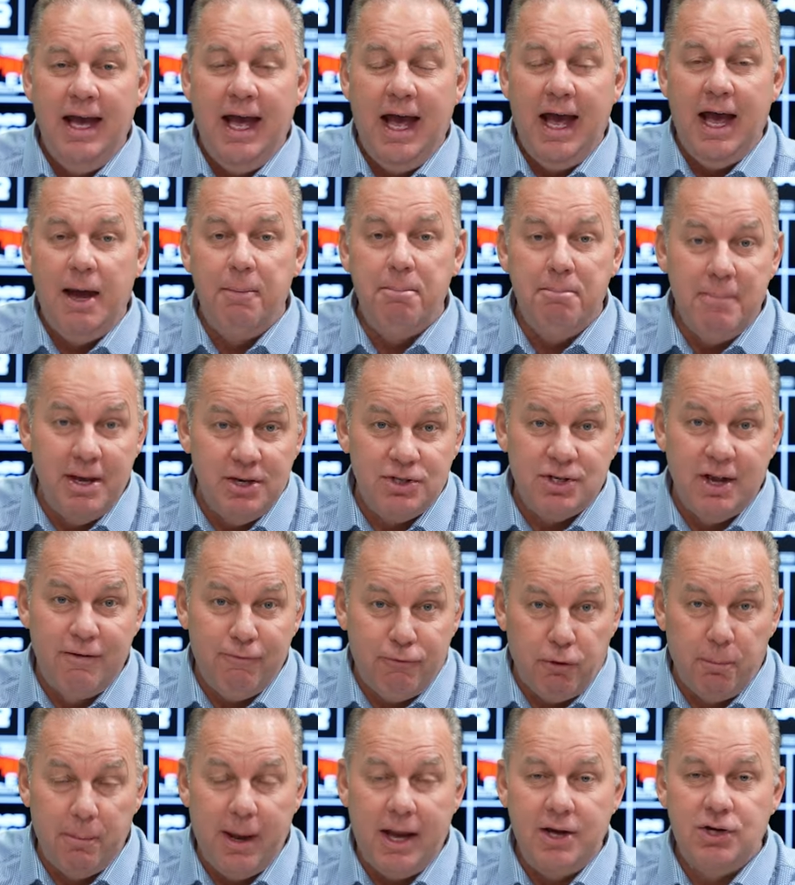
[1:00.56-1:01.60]
and
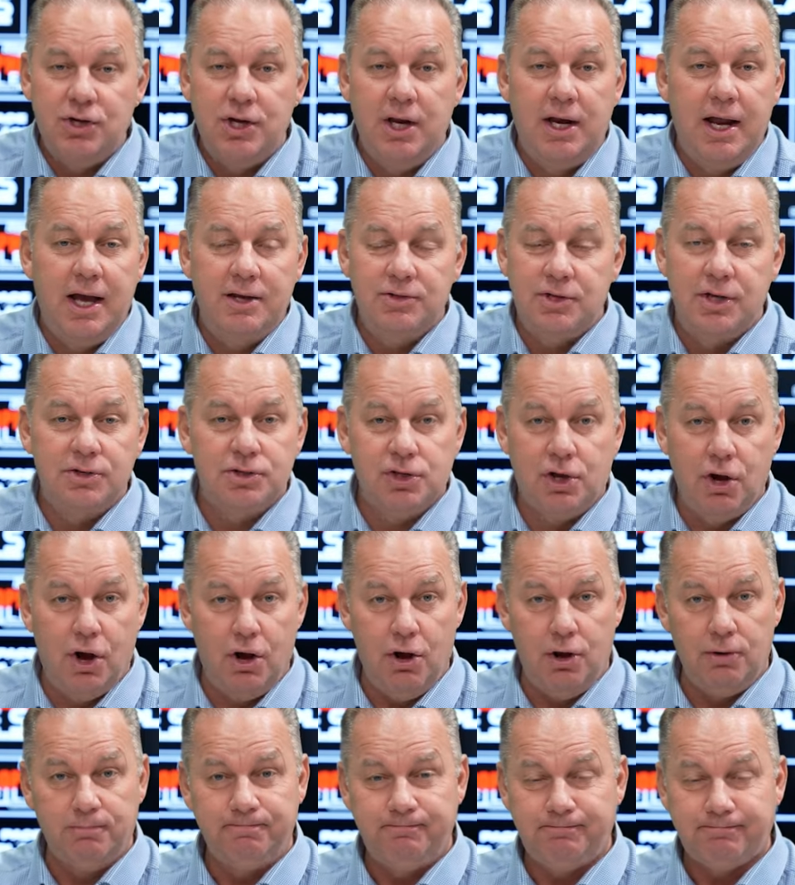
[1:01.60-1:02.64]
misinformation, as it's
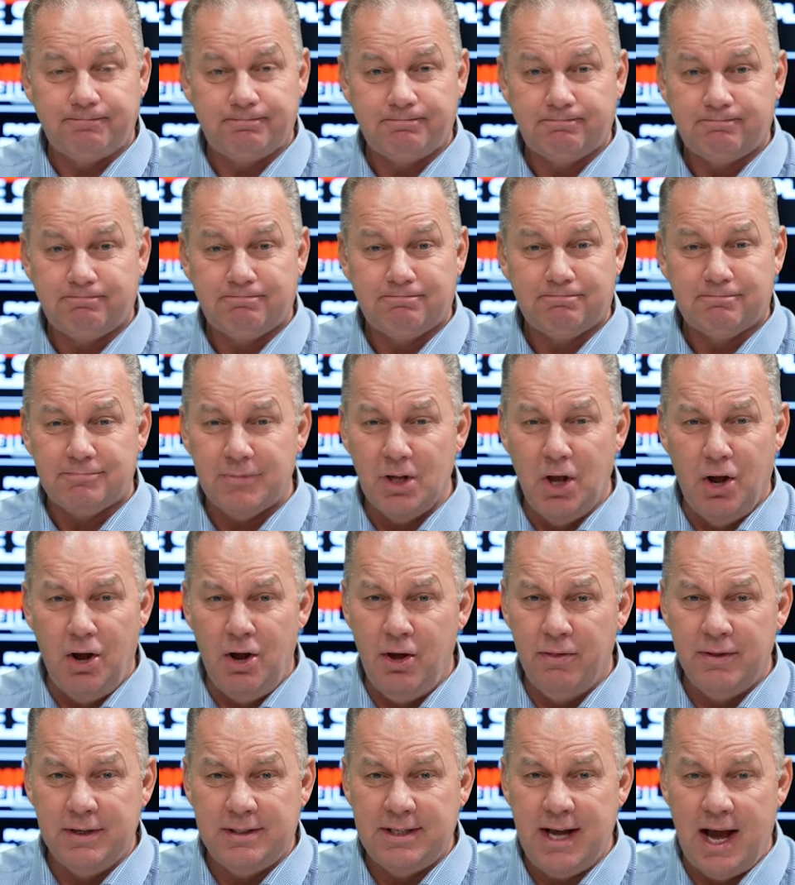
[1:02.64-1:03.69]
called
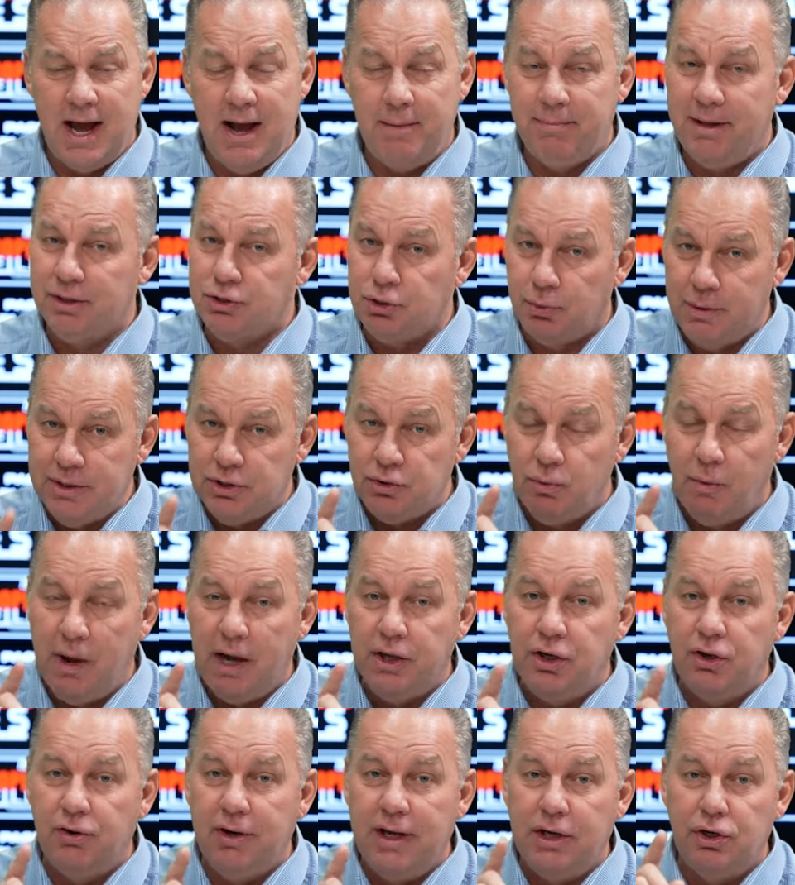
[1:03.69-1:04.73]
all the time. That's the reason why
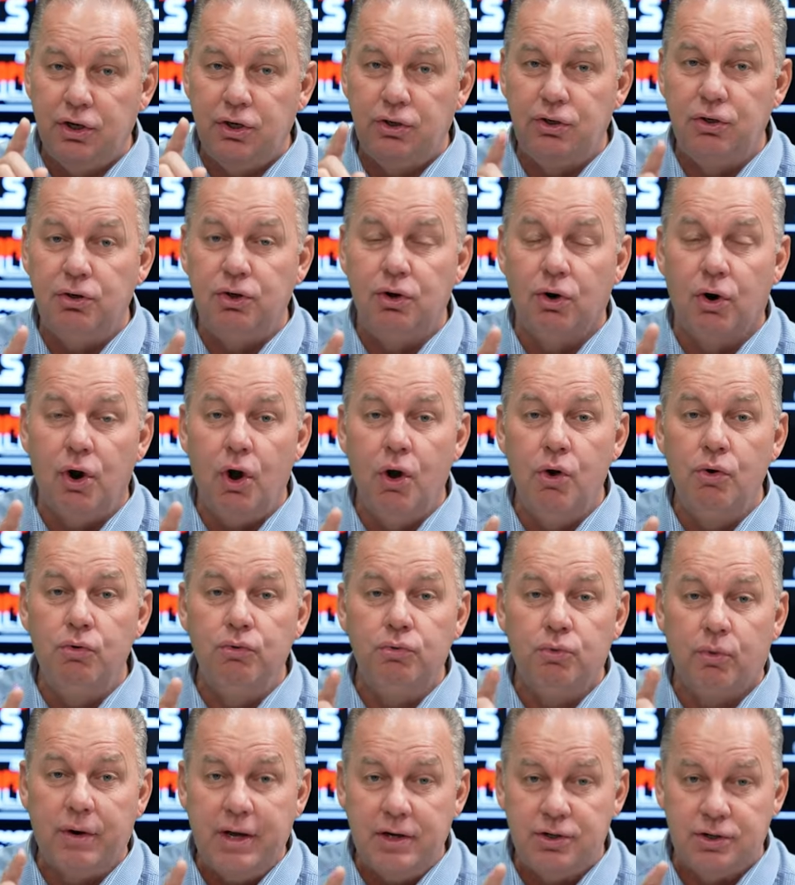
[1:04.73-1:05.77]
you need to do your
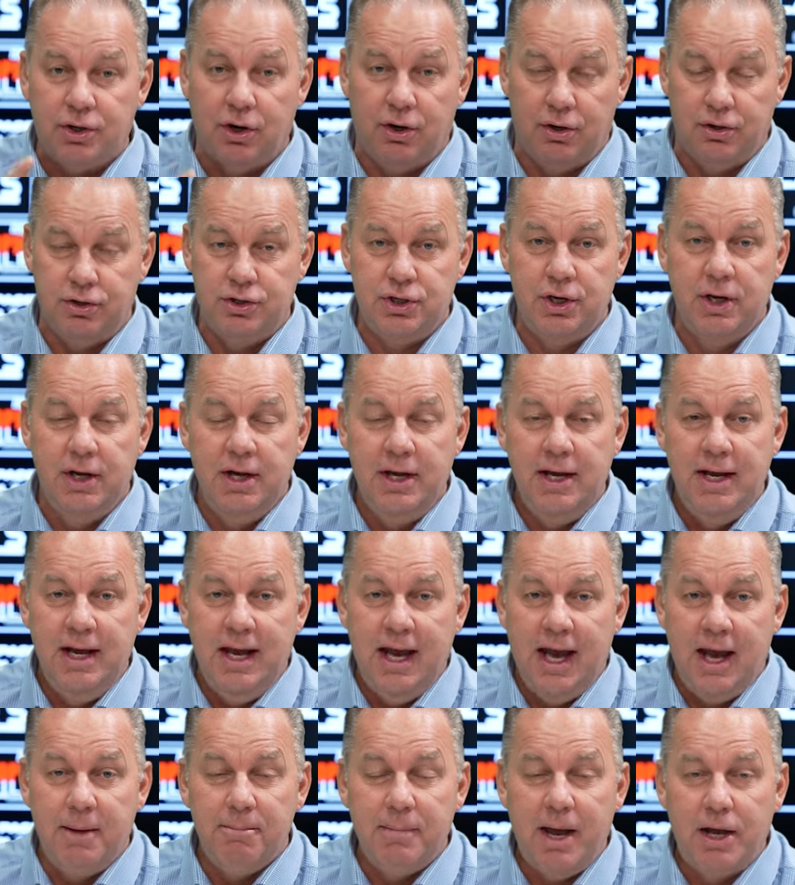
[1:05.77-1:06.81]
own research
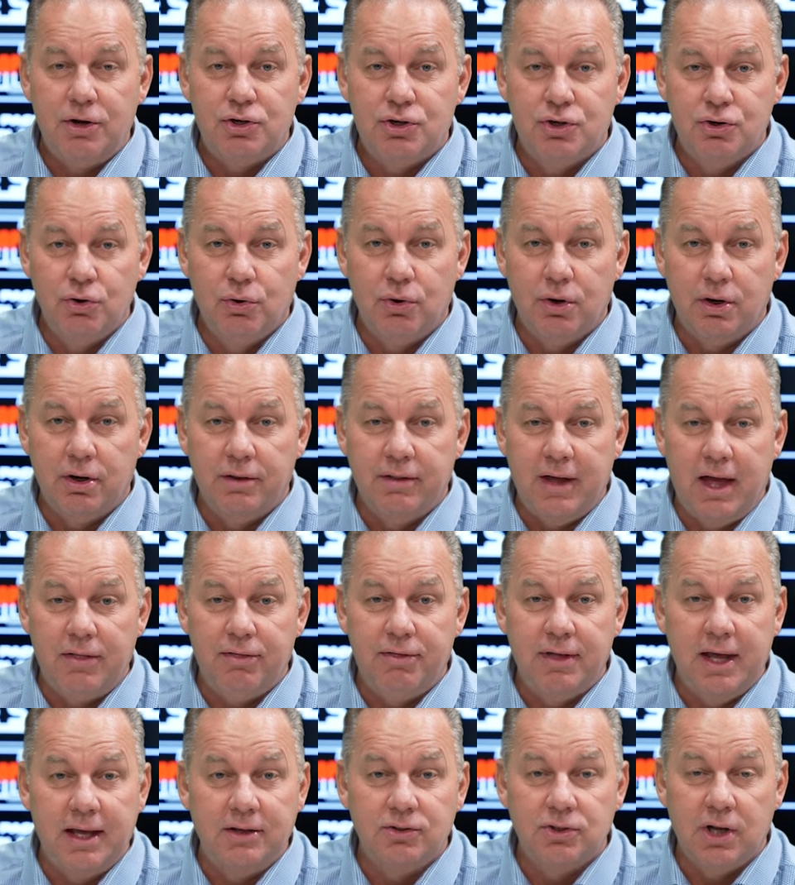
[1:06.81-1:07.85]
and make sure
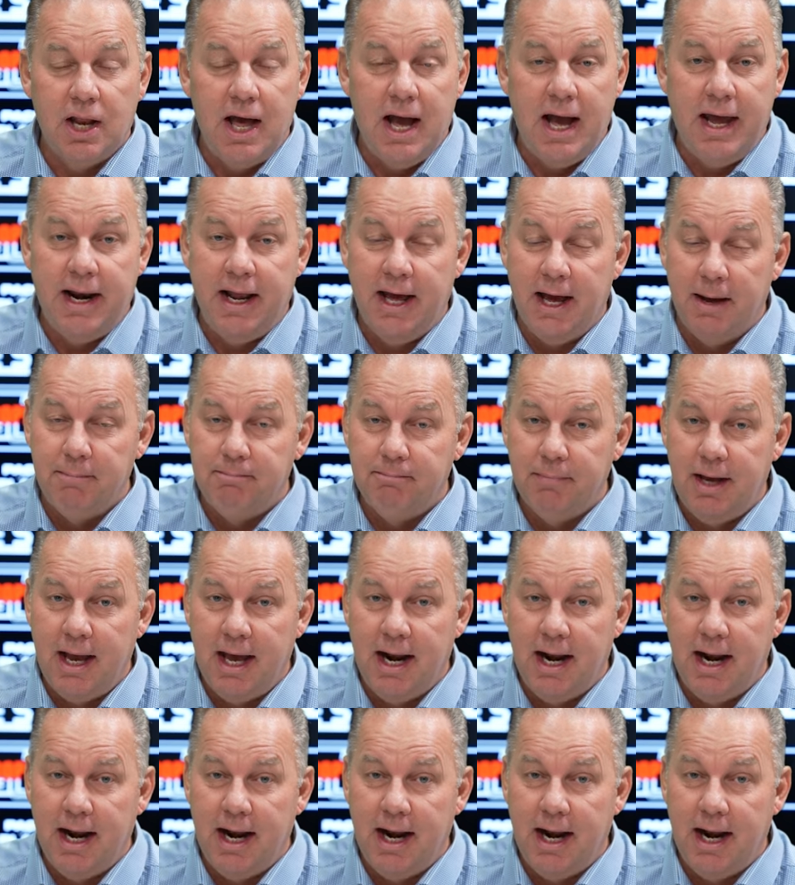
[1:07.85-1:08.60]
that things line up.